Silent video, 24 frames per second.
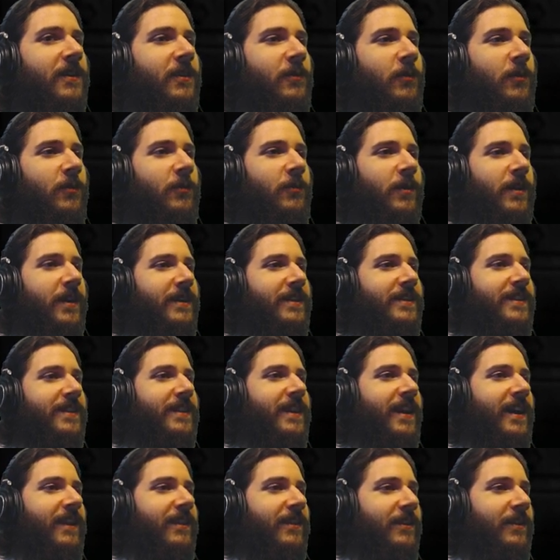Well, what did
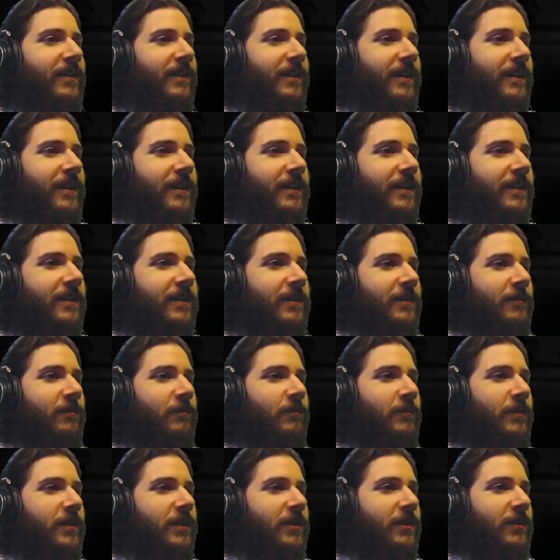I learn?
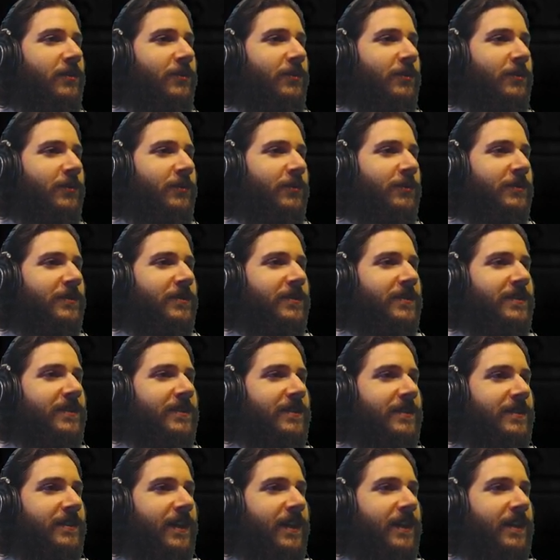
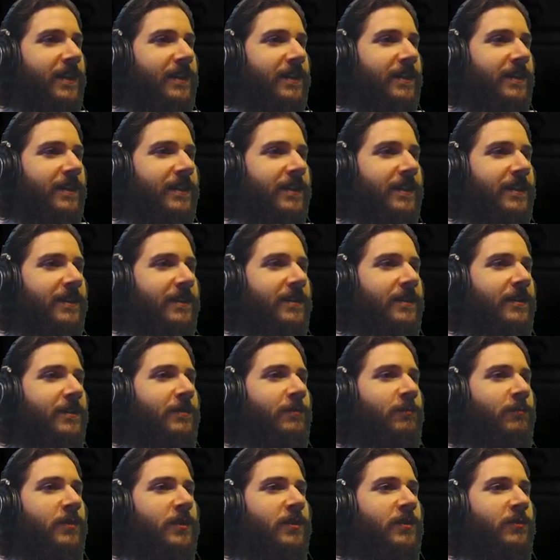Medusa.
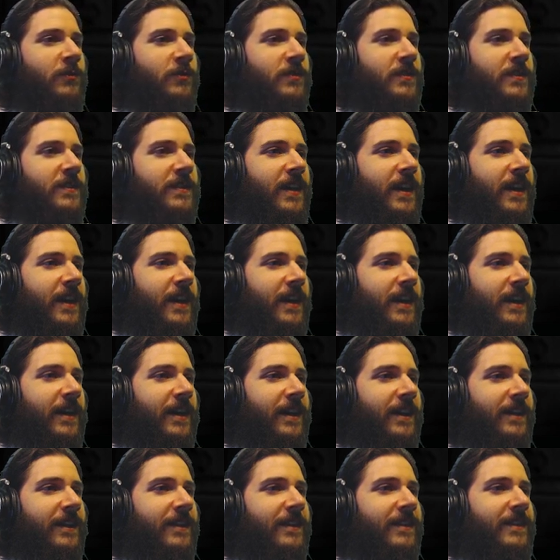
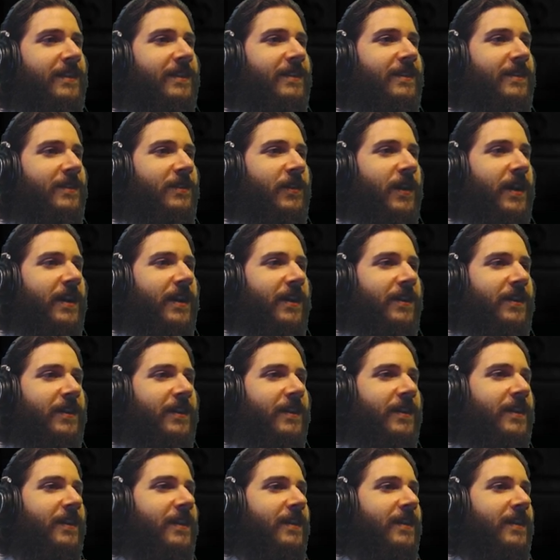Medusa. You got nothing.